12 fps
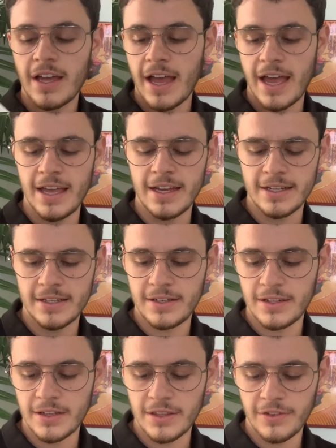And
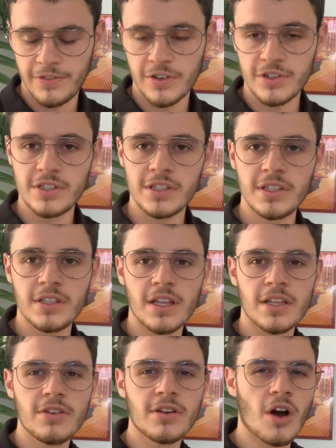the first thing that
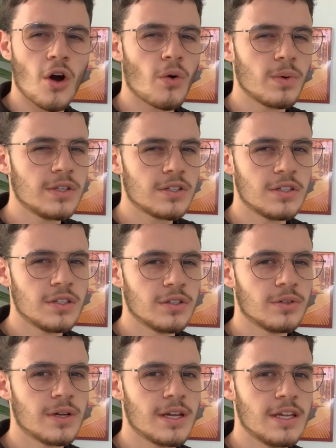you could always
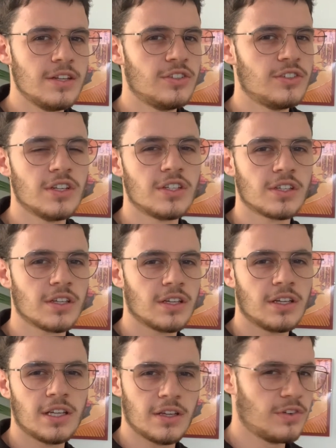do is just
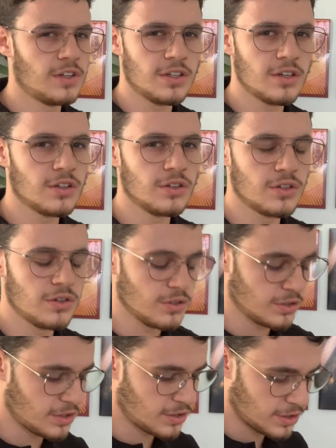give it a good old Google
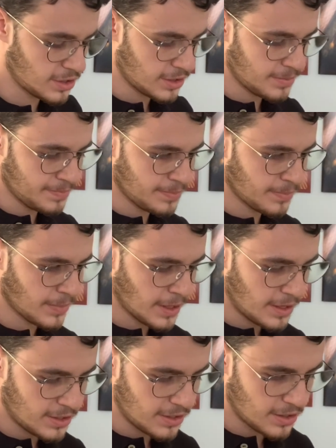search.
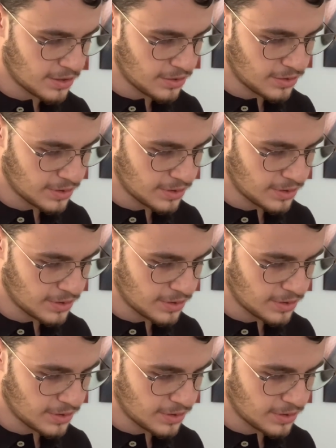So